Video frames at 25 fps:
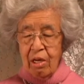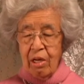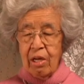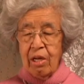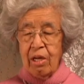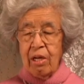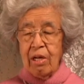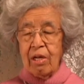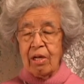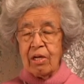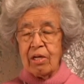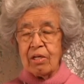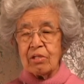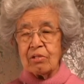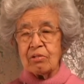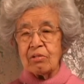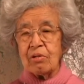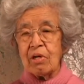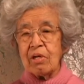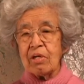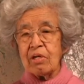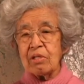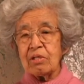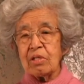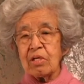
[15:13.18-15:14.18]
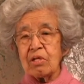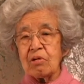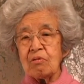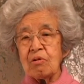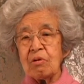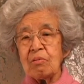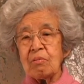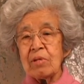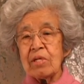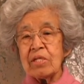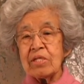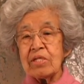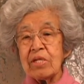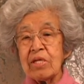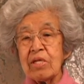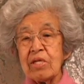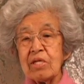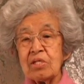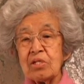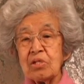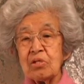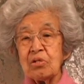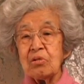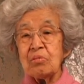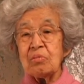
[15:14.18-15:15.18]
try to think of what my dad told me,
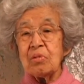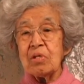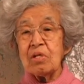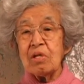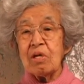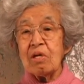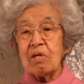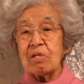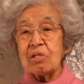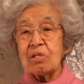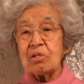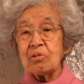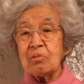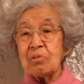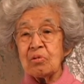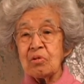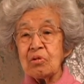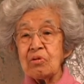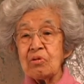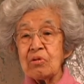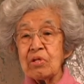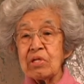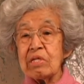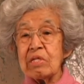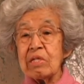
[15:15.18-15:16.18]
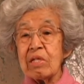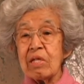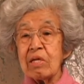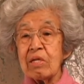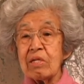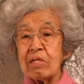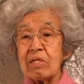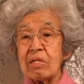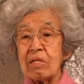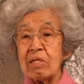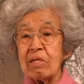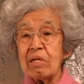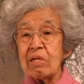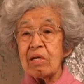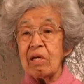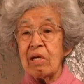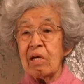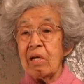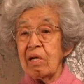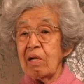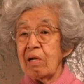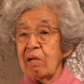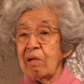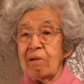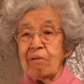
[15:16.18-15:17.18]
not to worry, that
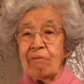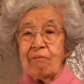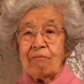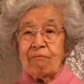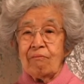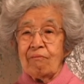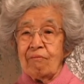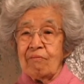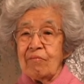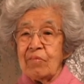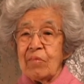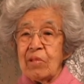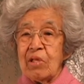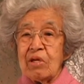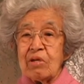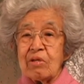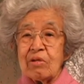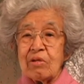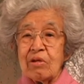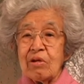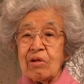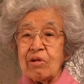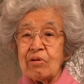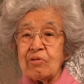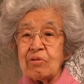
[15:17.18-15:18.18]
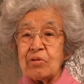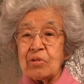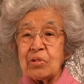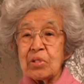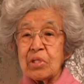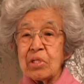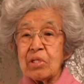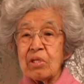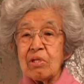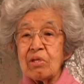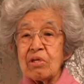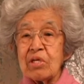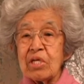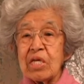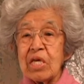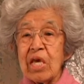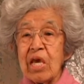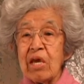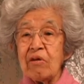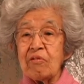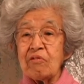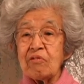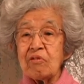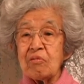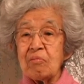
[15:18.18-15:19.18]
that God was still looking after
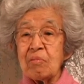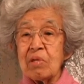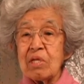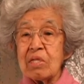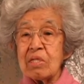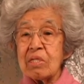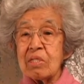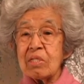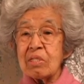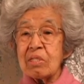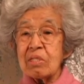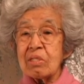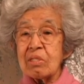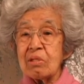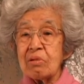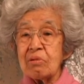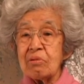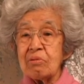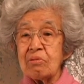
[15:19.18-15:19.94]
me, so